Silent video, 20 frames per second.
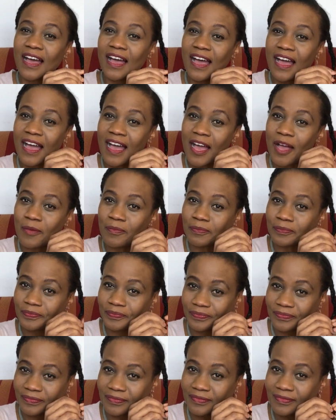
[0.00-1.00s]

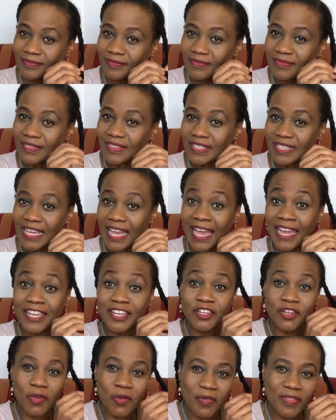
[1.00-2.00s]
I
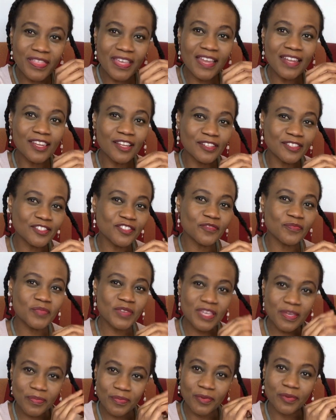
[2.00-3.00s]
know there are lots of
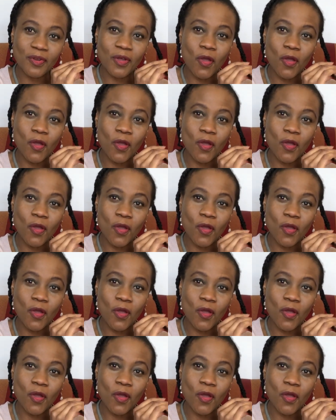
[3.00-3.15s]
people